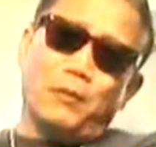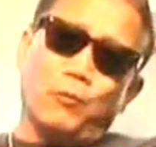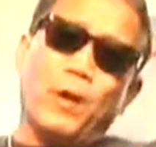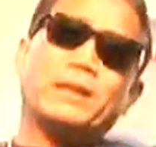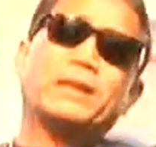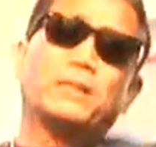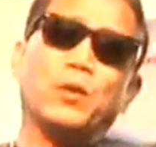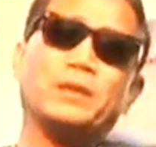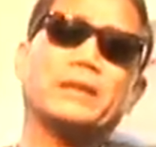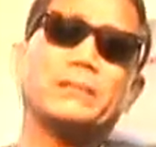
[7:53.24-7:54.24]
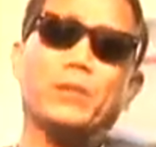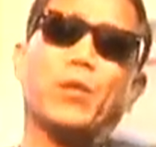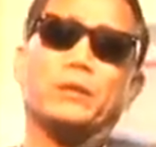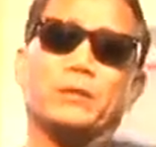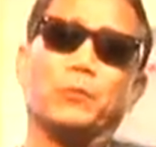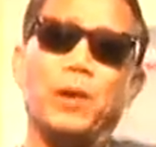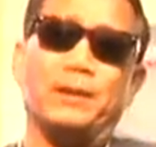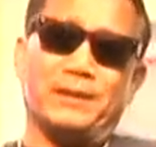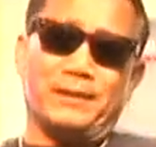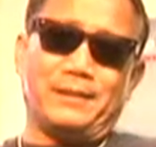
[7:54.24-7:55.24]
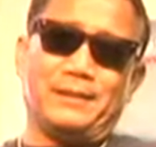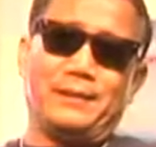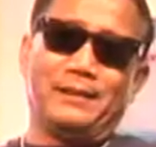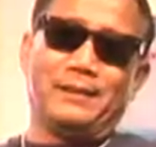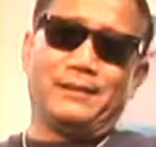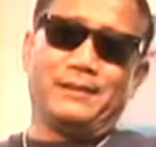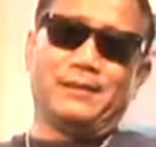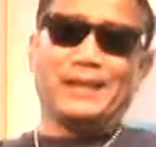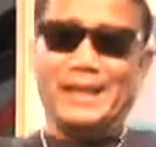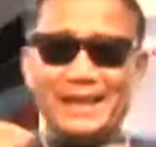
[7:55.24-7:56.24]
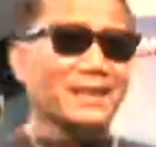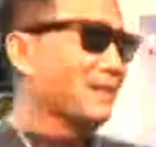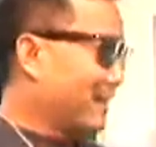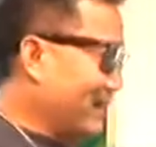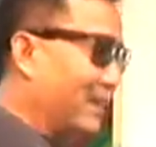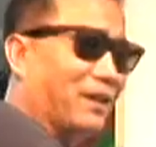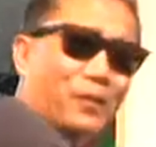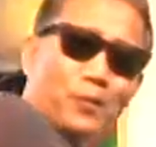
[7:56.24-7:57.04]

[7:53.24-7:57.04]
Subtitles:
what is the most important work, you know, is, you know,